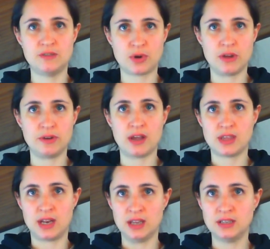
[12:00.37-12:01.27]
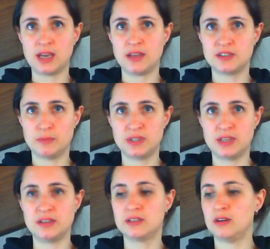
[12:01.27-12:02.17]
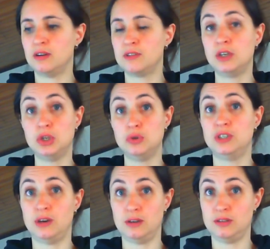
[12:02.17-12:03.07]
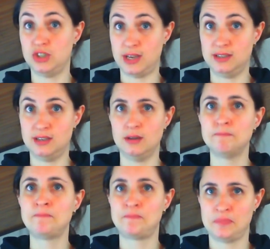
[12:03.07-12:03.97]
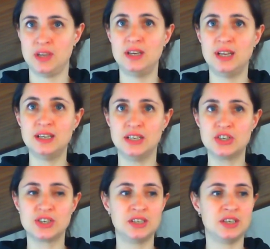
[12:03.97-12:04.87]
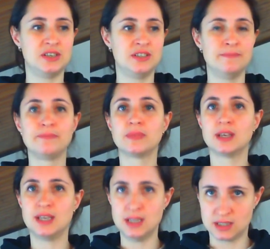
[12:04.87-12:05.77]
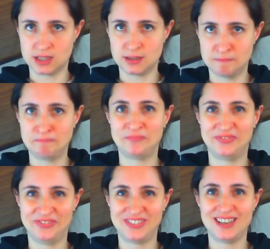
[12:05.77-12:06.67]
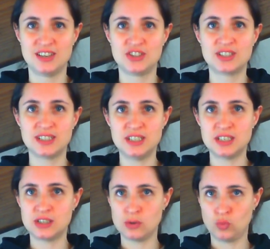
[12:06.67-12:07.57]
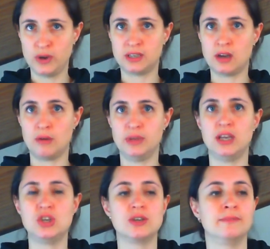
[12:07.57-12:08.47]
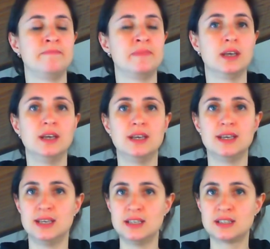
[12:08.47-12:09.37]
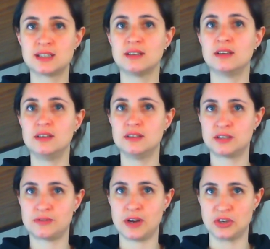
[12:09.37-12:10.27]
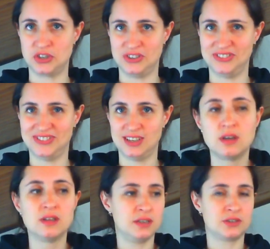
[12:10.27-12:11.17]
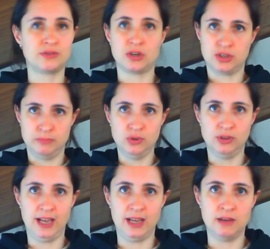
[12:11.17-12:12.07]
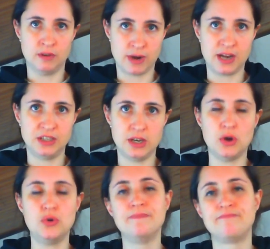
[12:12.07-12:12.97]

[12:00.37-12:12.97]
pronoun that indicates the possessor of the neuter gender. In English, it is its. Just listen to the word combination. Its instruction, the instruction booklet of a radio.